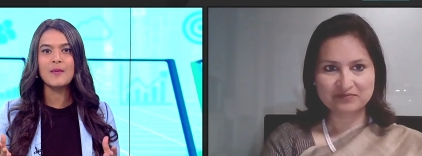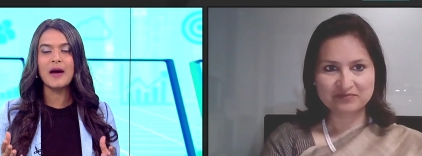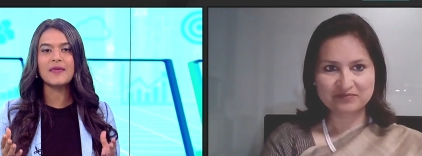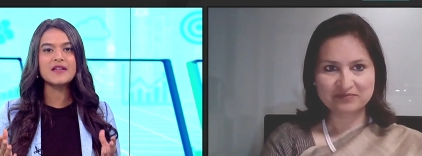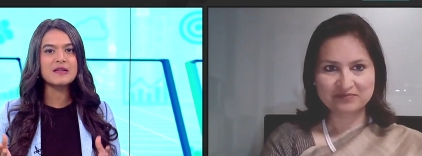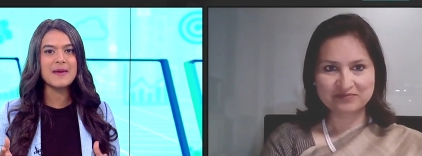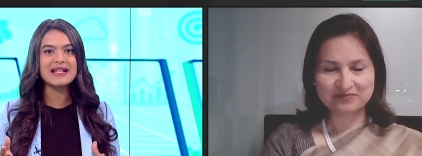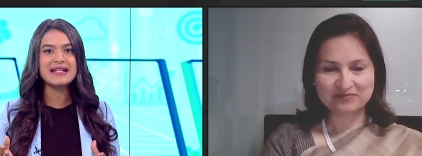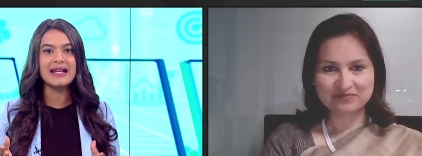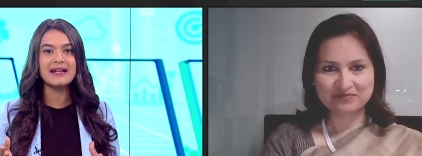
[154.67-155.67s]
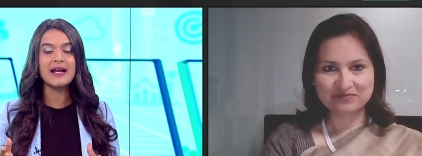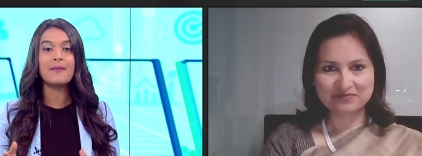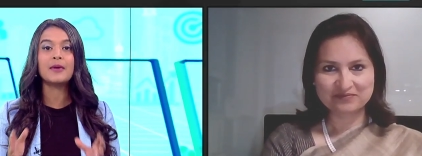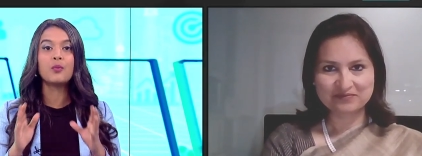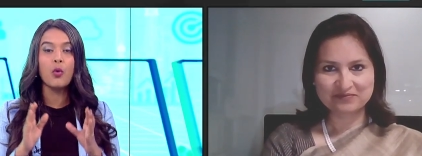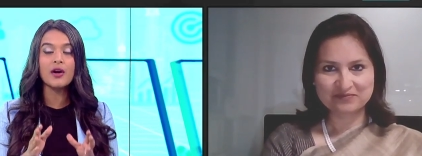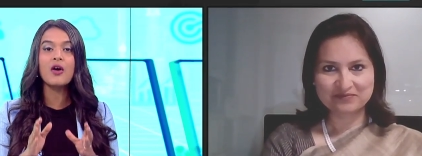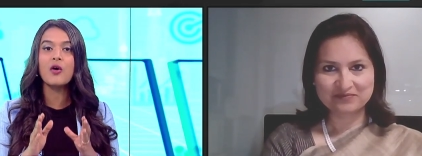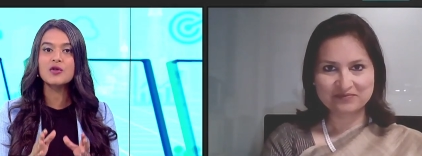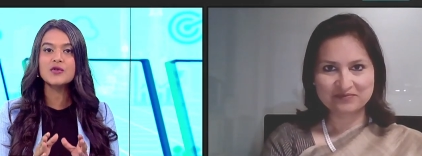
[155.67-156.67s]
Speaker 1: about this space in India, but what are
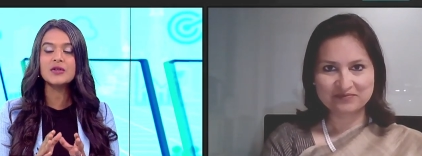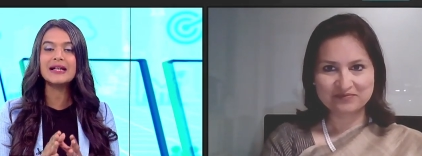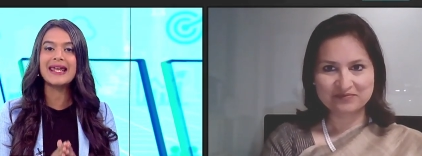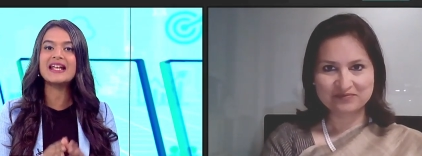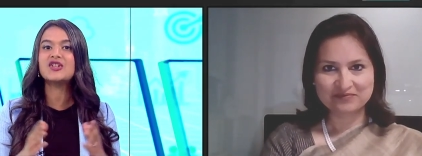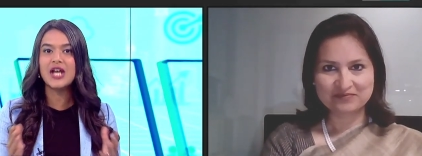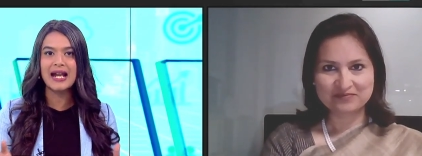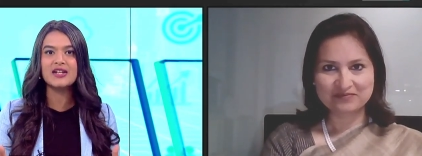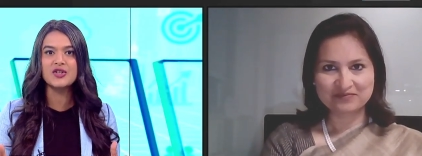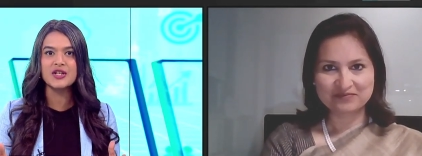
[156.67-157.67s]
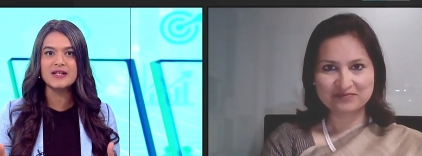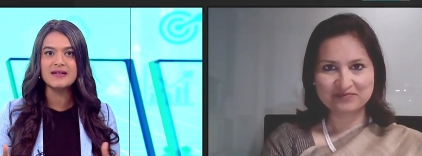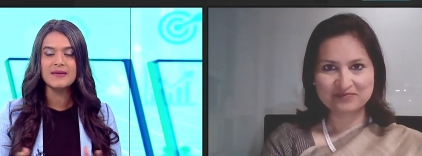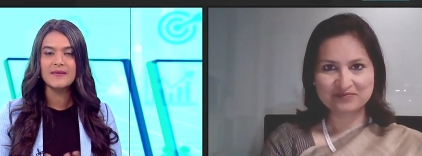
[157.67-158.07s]
also the key challenges?